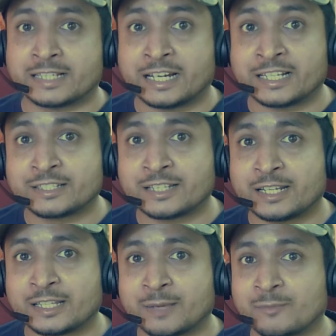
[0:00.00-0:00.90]

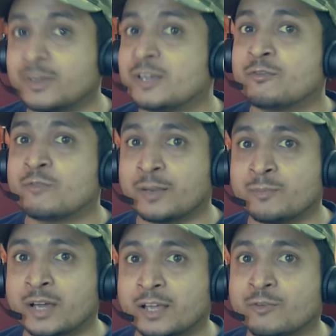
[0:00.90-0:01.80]
understand them one
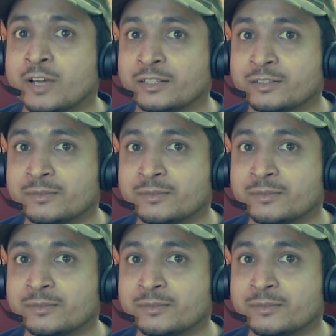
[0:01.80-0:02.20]
by one.